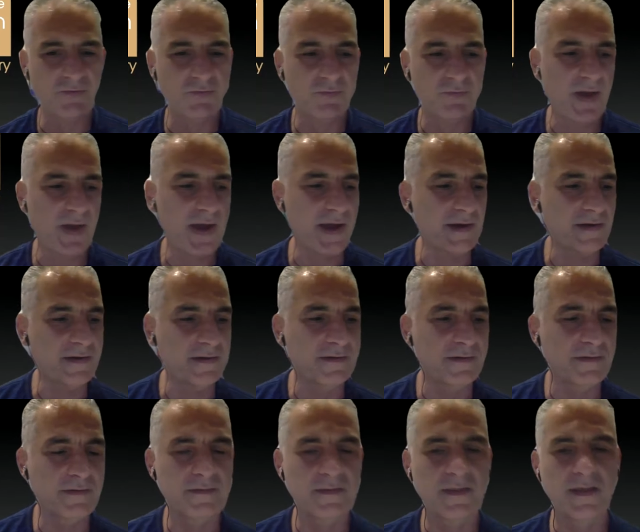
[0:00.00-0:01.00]
to back.
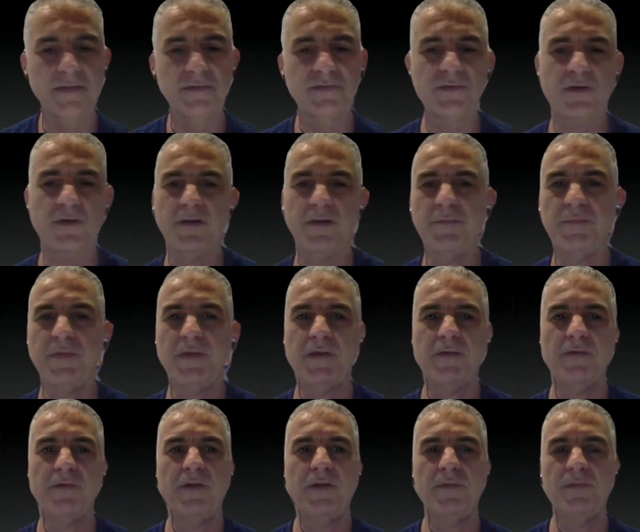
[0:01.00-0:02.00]
That's going to be a
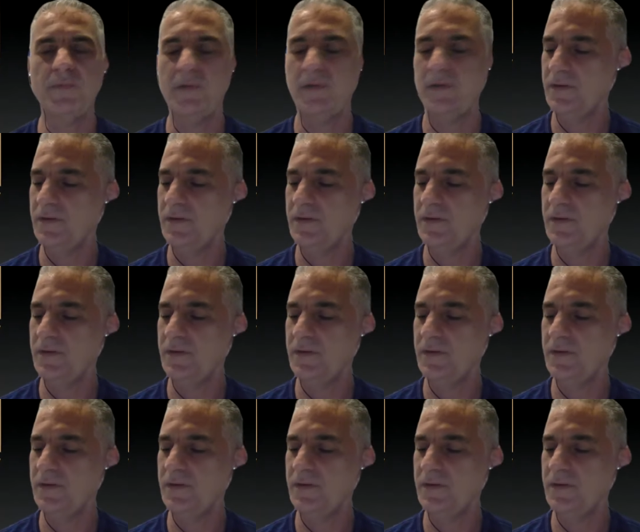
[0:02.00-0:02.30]
great one.